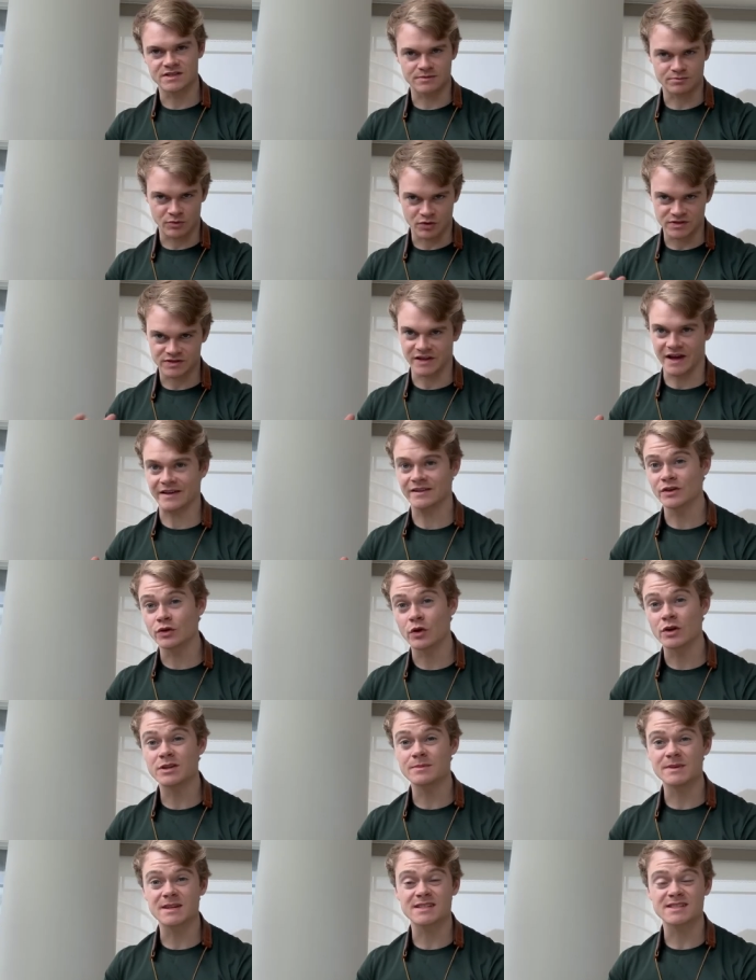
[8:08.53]
most likely going
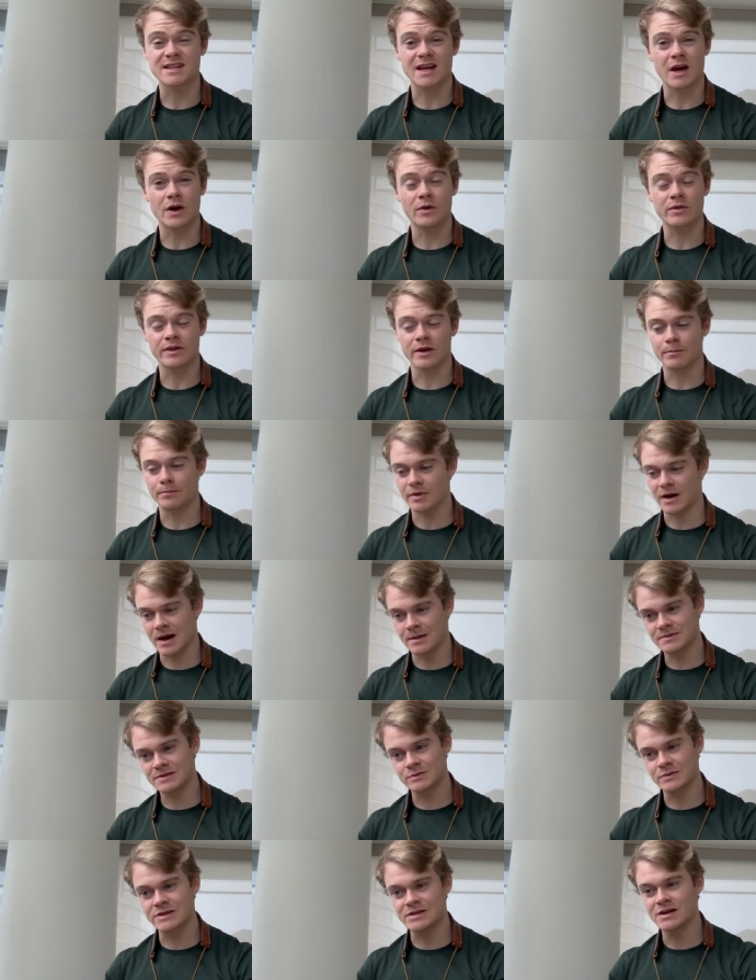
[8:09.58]
to be a scale that perhaps
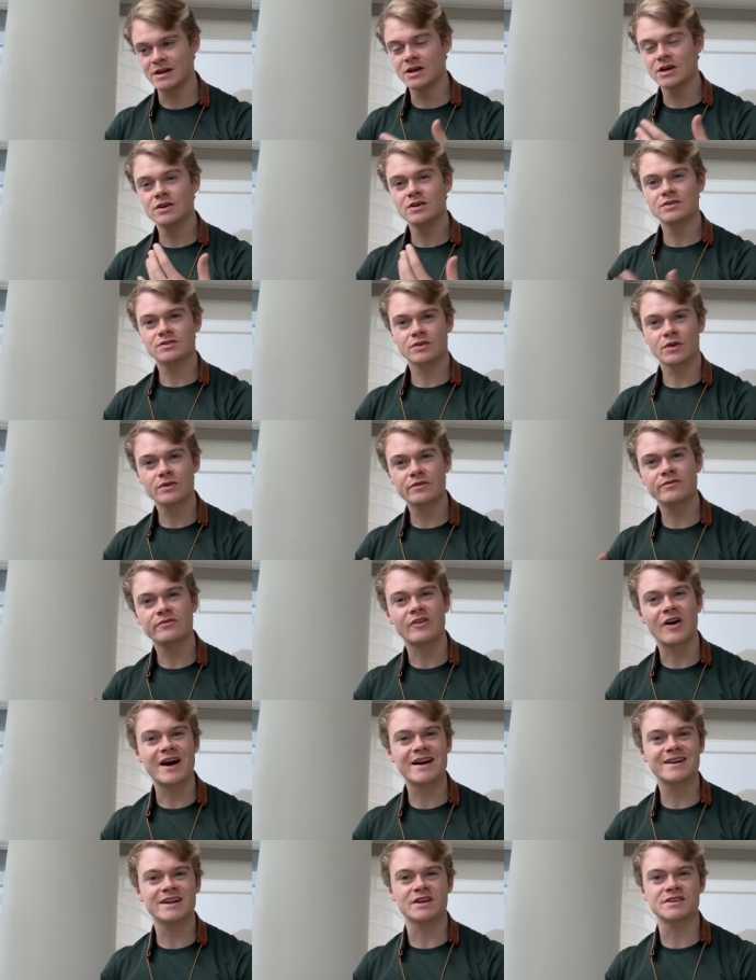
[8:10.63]
we don't
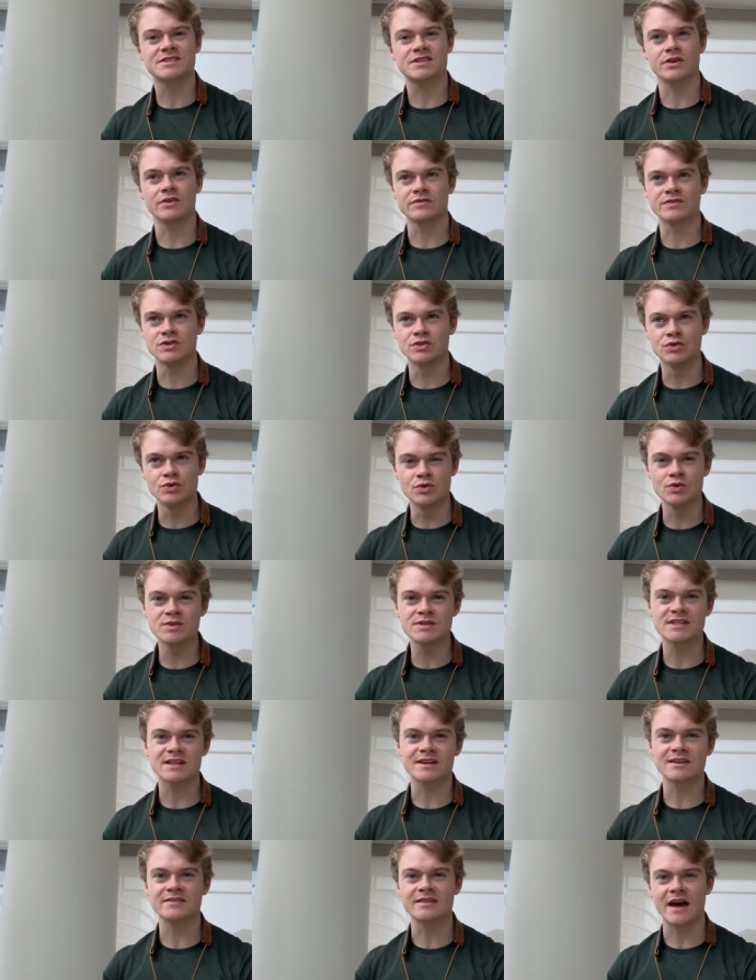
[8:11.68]
find ourselves
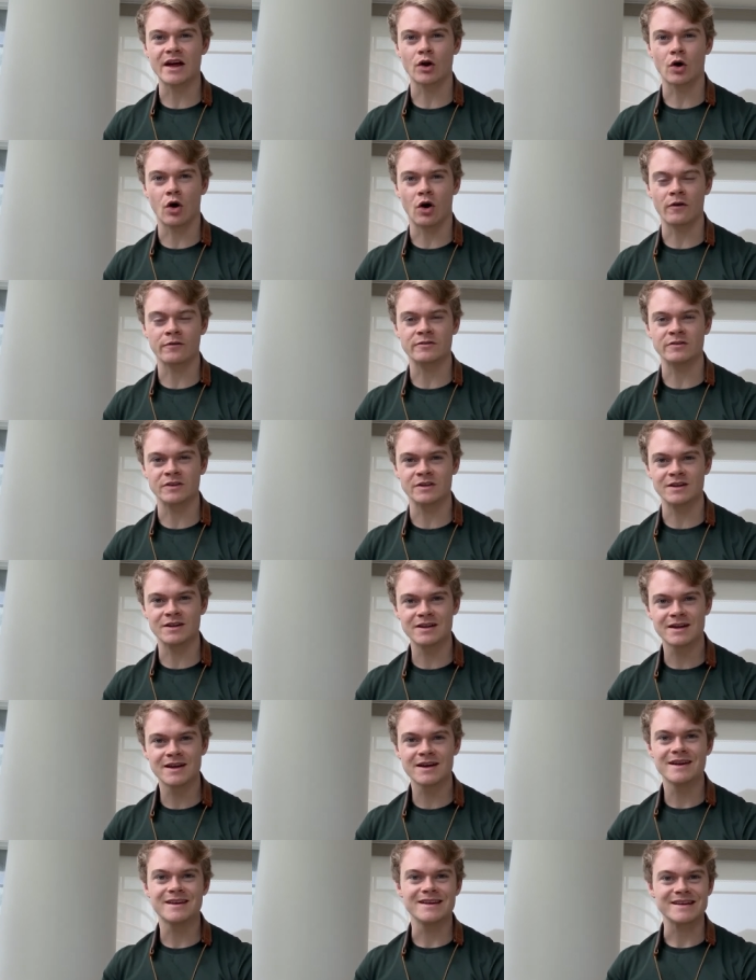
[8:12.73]
using that often
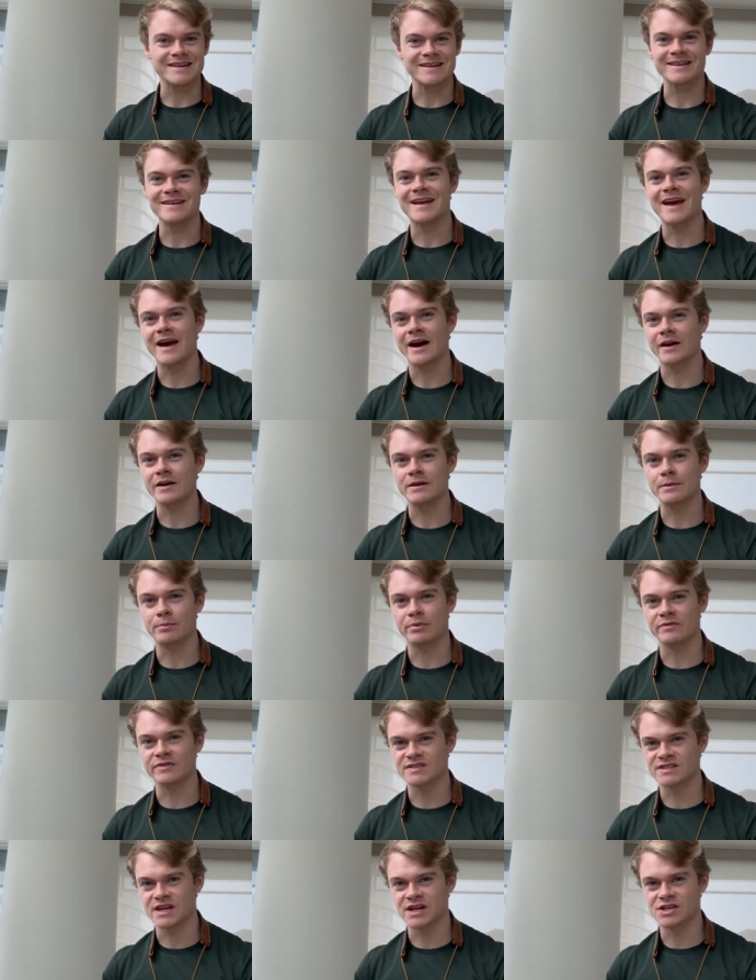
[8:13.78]
in our
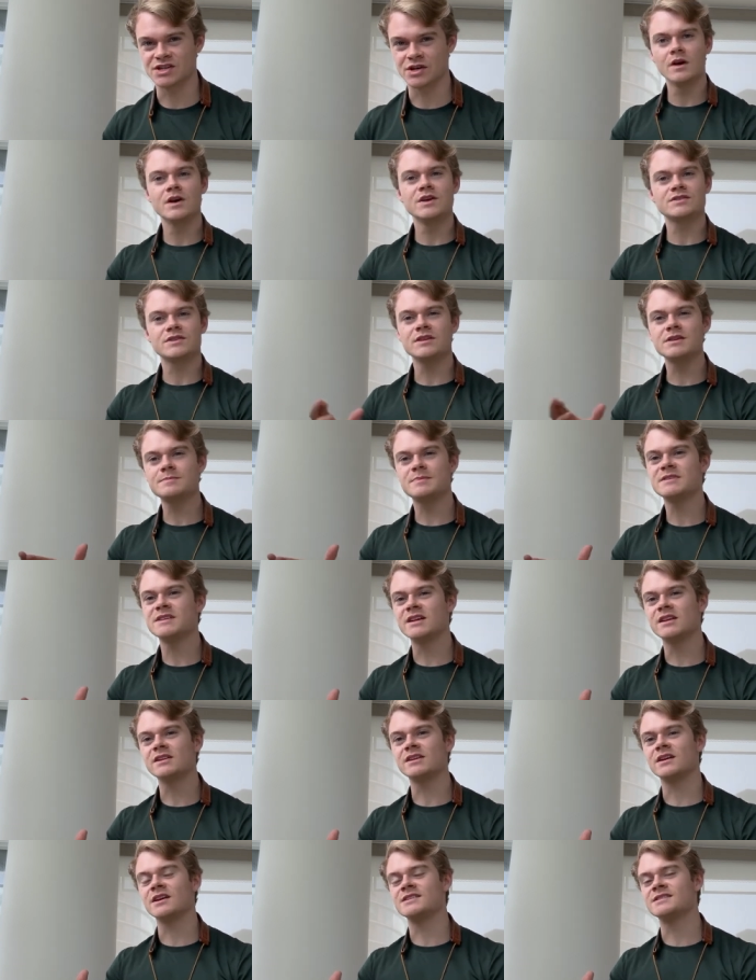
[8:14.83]
improvisation. So in this
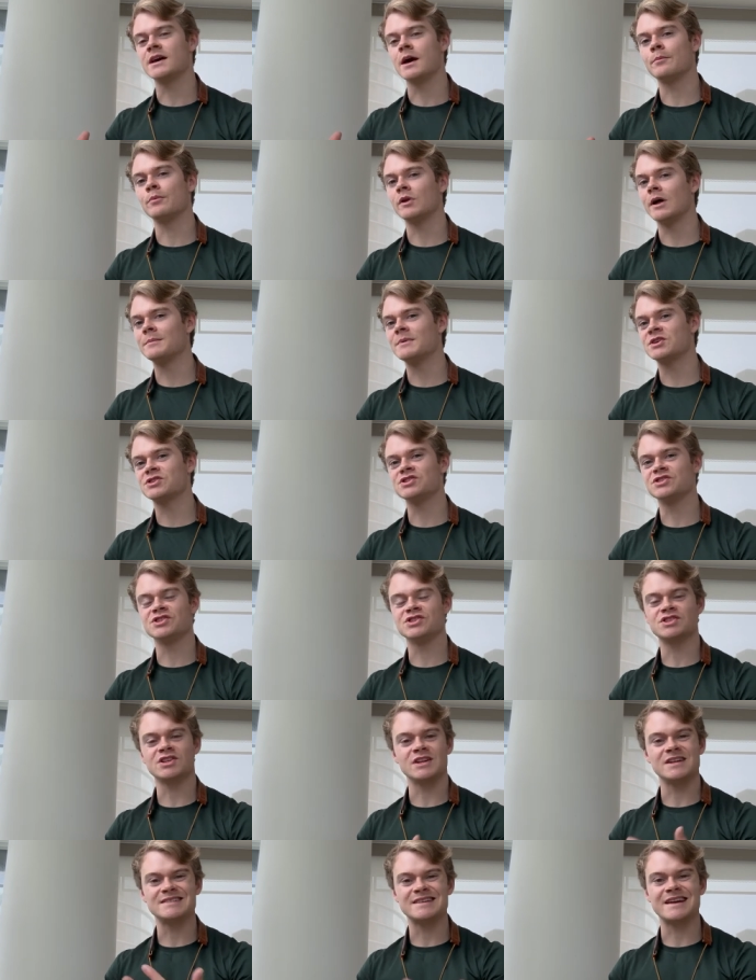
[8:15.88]
particular example, I'm actually just
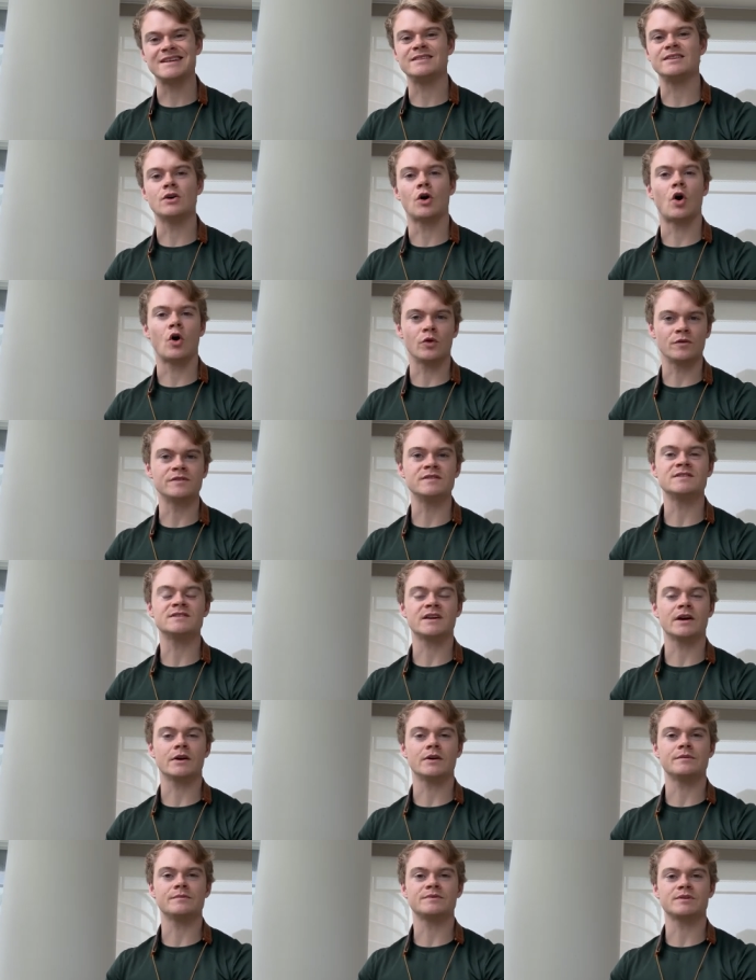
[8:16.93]
gonna take the altered
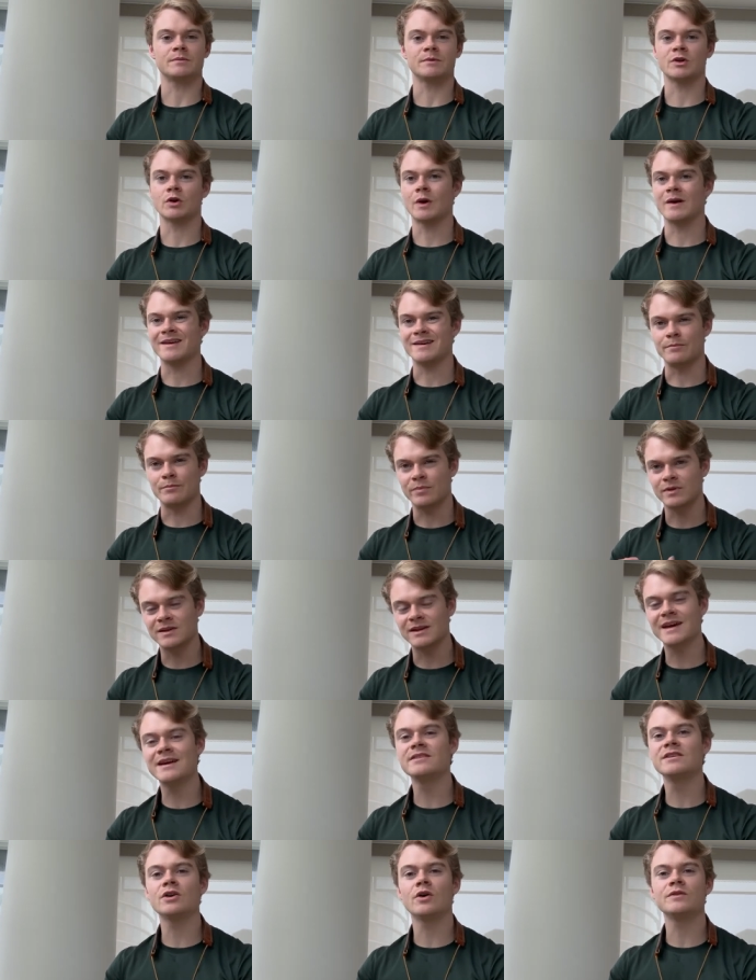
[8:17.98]
scale. So I'm gonna go ahead and play
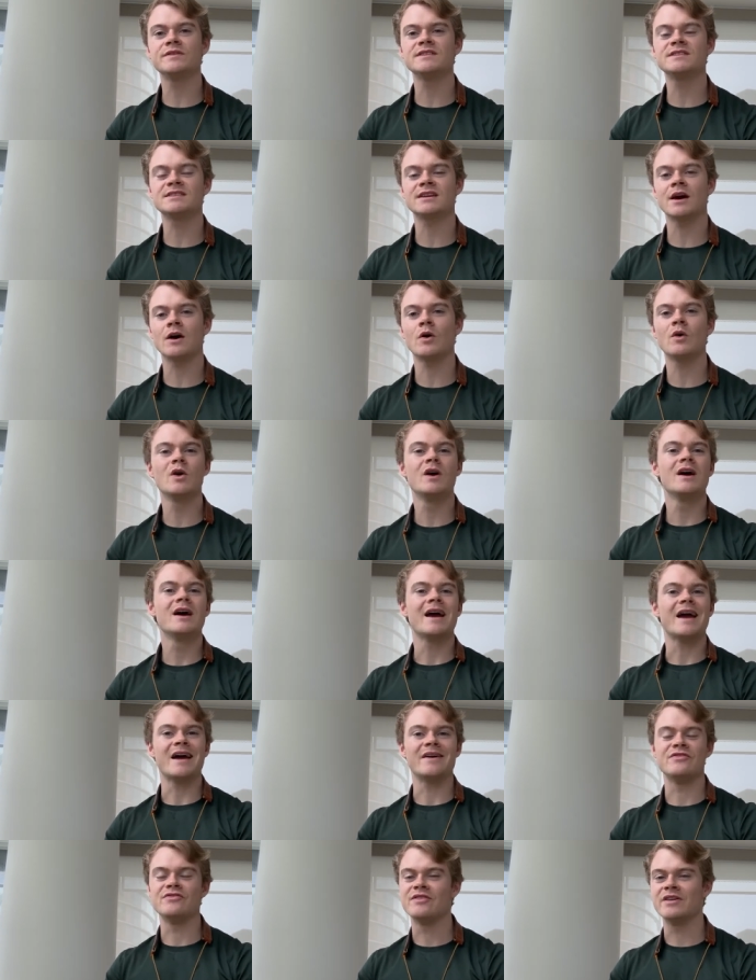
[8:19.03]
the altered scale,
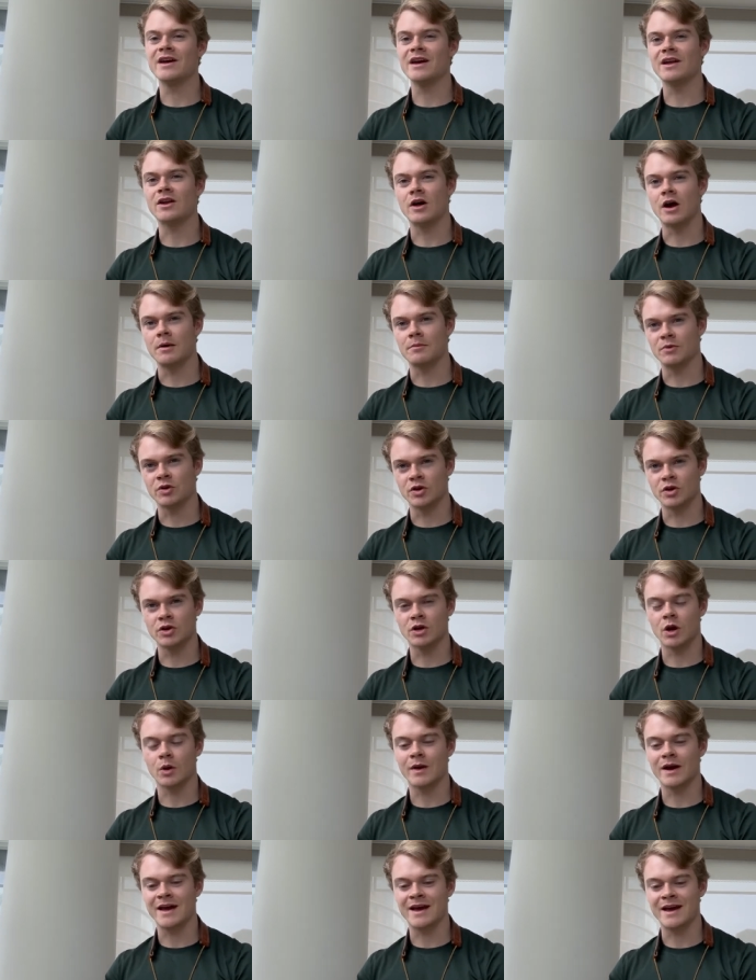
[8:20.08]
and then I'm gonna go
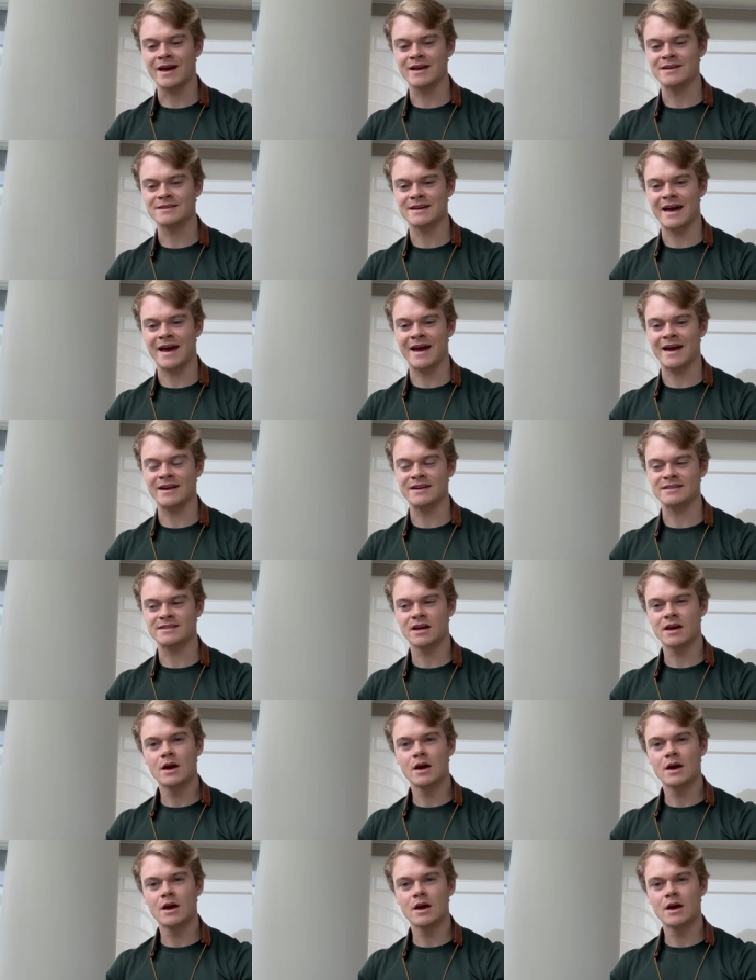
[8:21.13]
ahead and